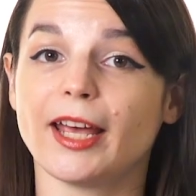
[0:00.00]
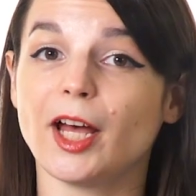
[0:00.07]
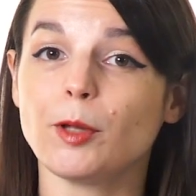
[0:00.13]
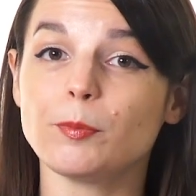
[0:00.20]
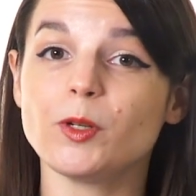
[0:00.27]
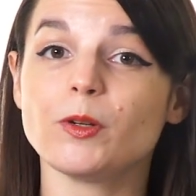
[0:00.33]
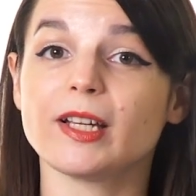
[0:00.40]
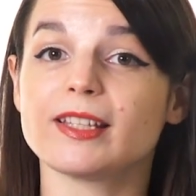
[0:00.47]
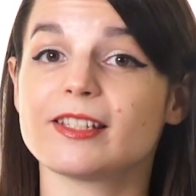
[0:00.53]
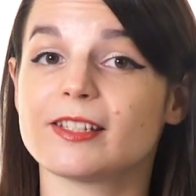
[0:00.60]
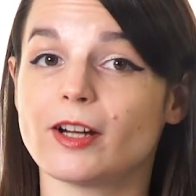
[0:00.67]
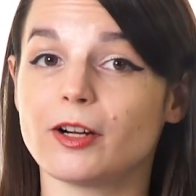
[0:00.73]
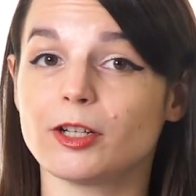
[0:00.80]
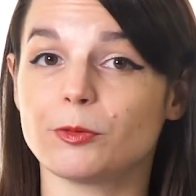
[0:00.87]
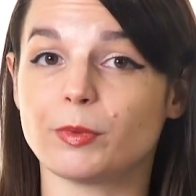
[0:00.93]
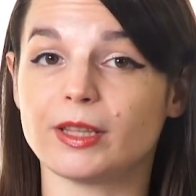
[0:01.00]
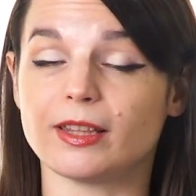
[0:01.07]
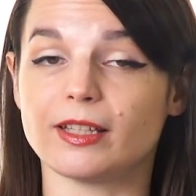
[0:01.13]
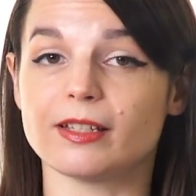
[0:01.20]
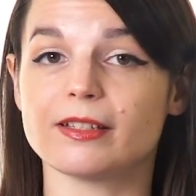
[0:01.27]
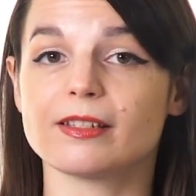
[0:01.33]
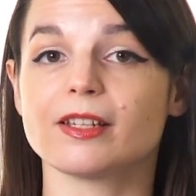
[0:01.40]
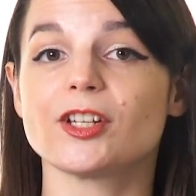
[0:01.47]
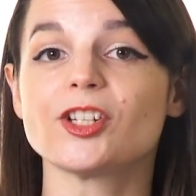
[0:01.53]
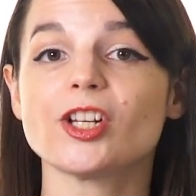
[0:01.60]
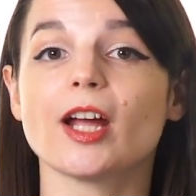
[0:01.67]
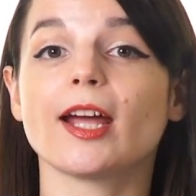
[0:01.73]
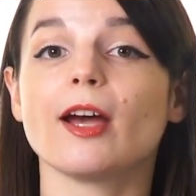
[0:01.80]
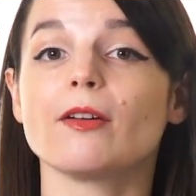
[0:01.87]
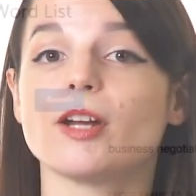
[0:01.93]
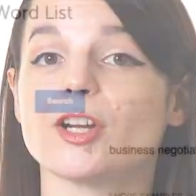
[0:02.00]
help you get started with this, check out